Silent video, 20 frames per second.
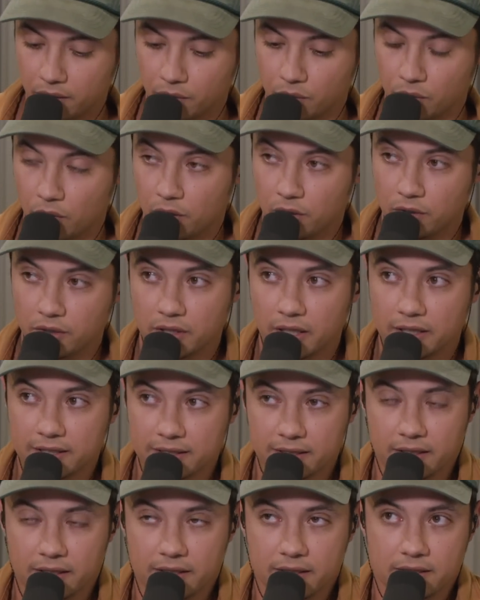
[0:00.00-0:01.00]
role
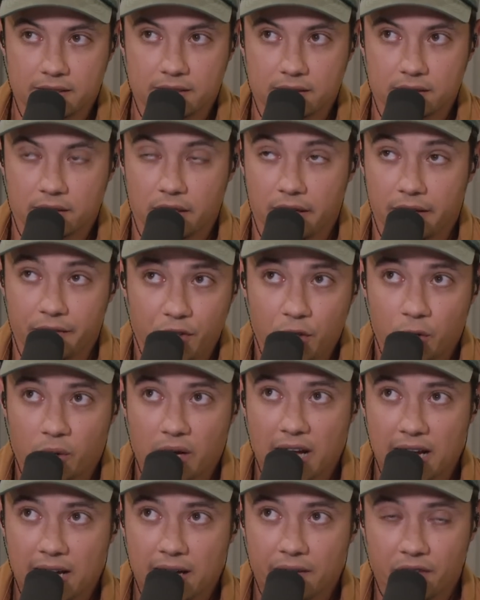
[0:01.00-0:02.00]
is if you don't
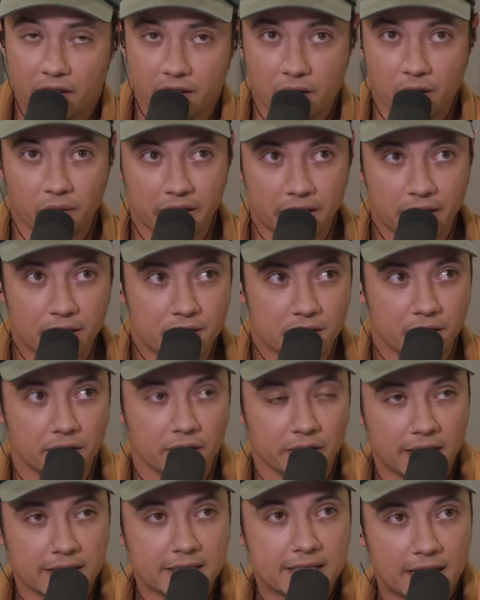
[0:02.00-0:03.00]
have that cohesion
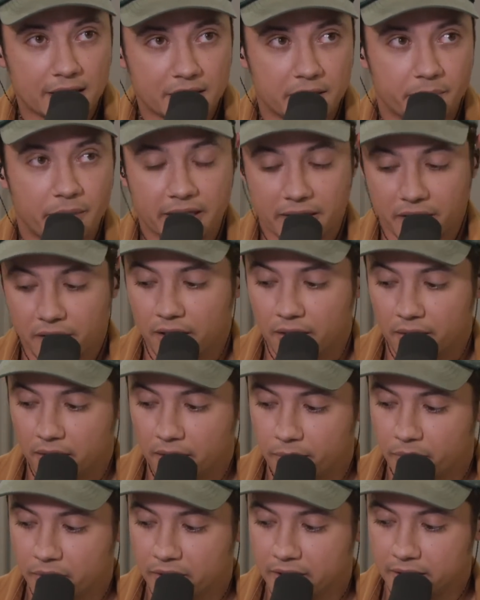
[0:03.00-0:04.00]
there, that's actually making
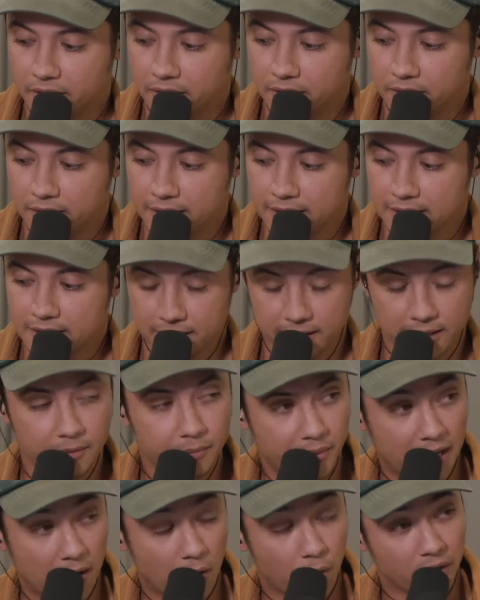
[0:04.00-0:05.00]
a pretty decent
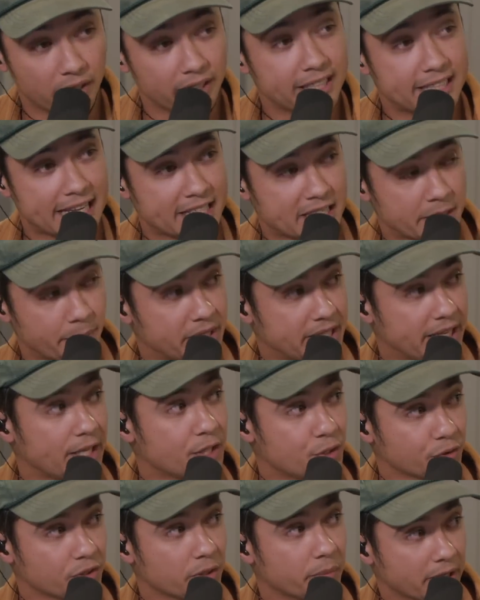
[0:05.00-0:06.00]
impact, or at least has the
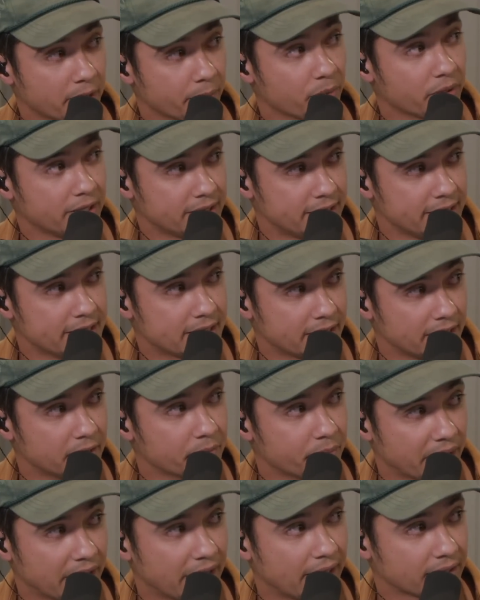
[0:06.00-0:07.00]
potential to make a pretty decent
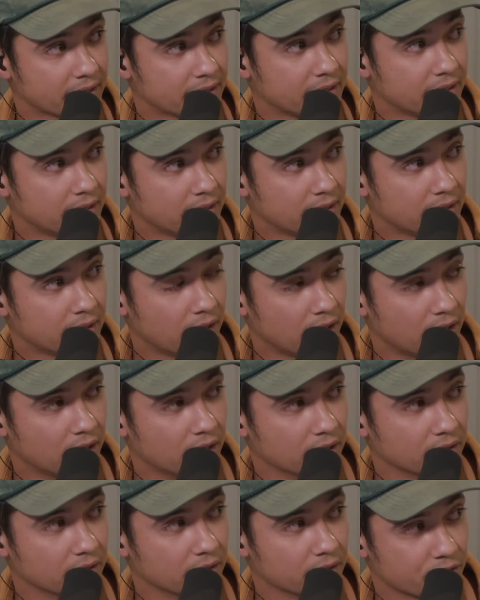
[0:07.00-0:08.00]
impact
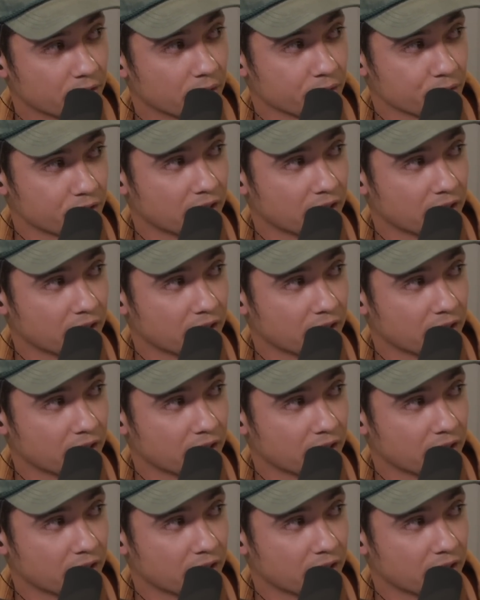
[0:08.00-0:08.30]
on the starter's